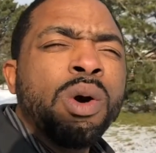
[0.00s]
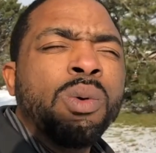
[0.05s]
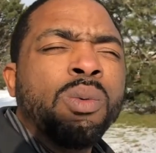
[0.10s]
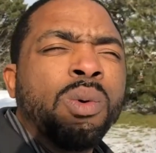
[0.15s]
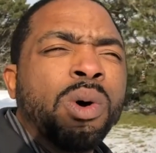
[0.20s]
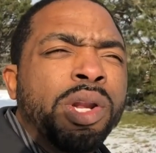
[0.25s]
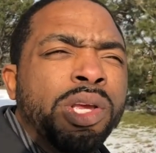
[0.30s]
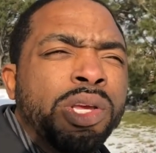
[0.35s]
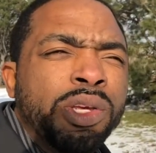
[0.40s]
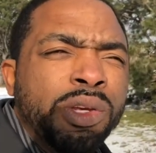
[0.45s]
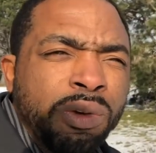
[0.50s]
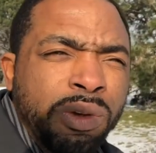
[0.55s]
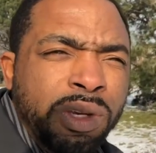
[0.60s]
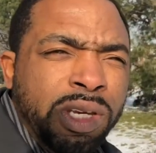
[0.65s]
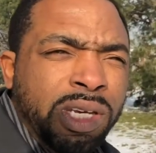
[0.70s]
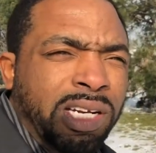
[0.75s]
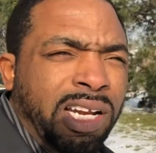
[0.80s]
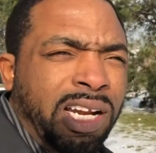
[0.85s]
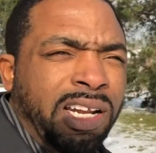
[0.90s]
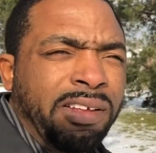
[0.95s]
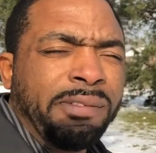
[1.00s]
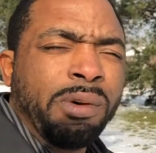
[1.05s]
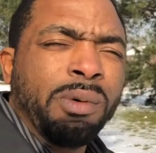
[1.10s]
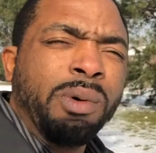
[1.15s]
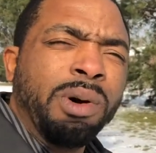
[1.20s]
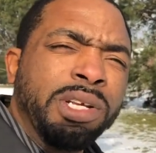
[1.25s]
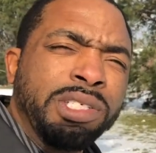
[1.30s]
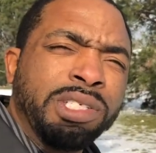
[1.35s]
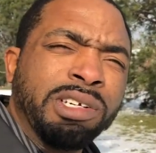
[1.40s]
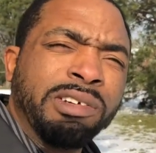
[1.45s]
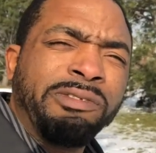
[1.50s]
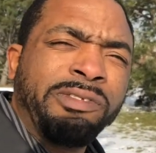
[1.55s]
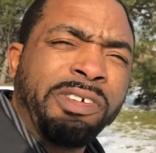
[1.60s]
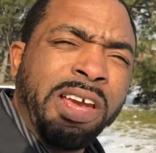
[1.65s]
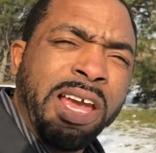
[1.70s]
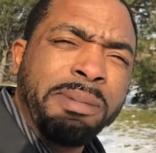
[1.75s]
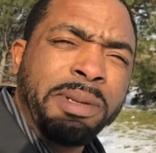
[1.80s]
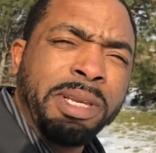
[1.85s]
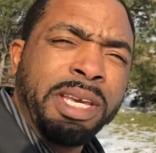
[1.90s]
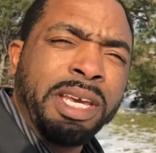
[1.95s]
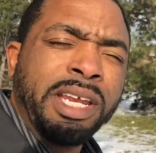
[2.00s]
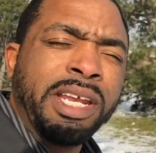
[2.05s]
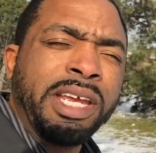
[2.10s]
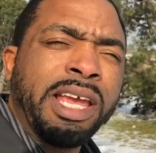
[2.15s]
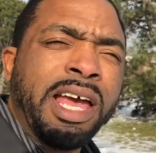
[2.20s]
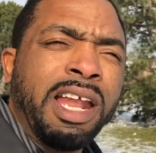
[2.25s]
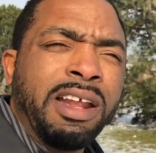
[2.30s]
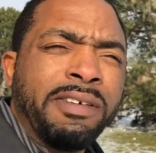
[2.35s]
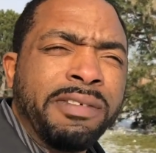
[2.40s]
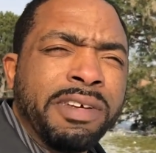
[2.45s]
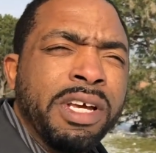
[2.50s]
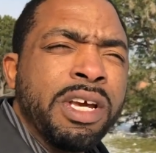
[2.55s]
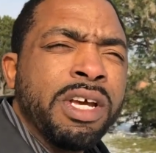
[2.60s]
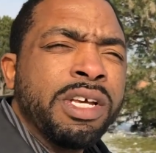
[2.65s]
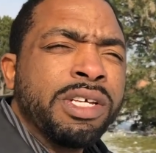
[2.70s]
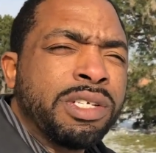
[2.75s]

What do you get out of it? What is your family getting out of it?